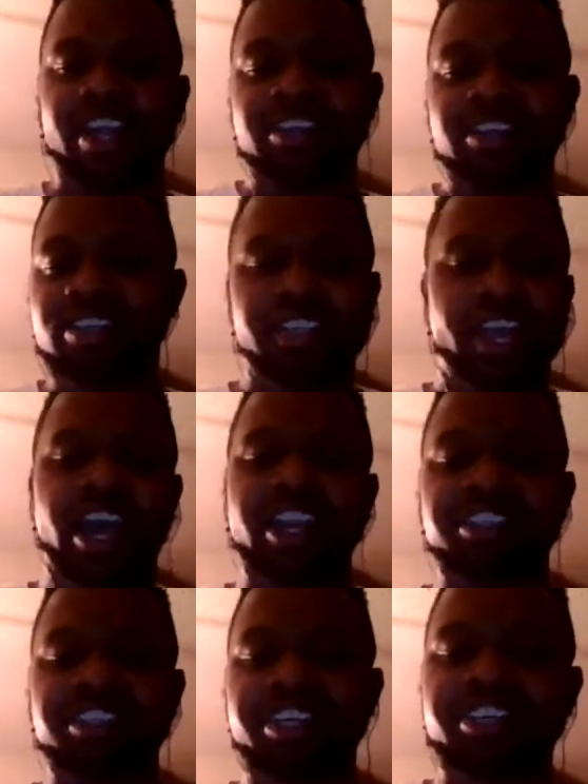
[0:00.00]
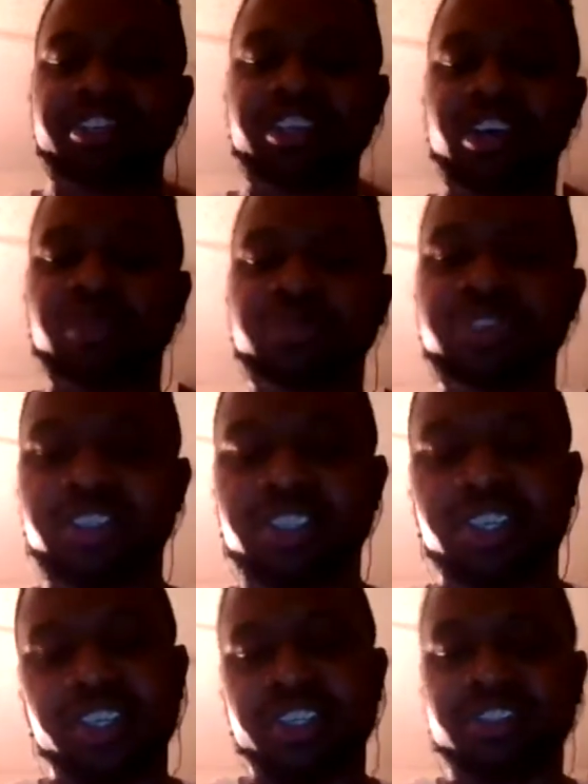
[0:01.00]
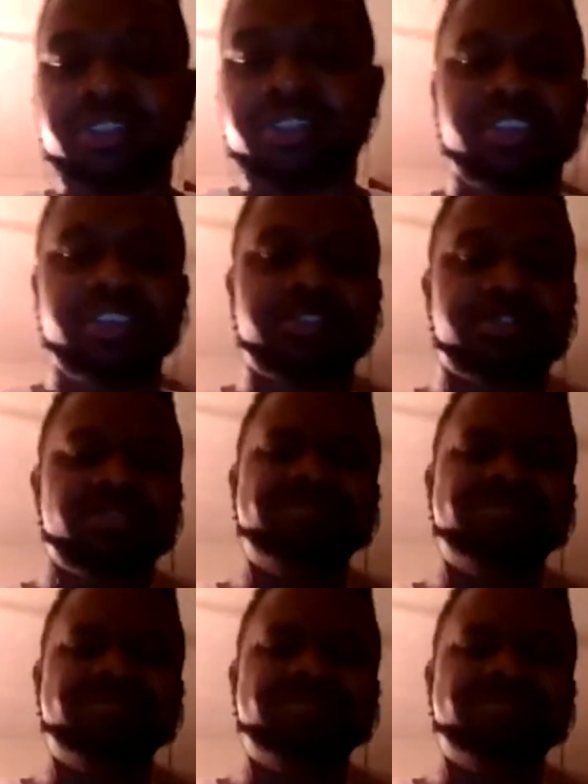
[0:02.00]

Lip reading: a chance to go to the East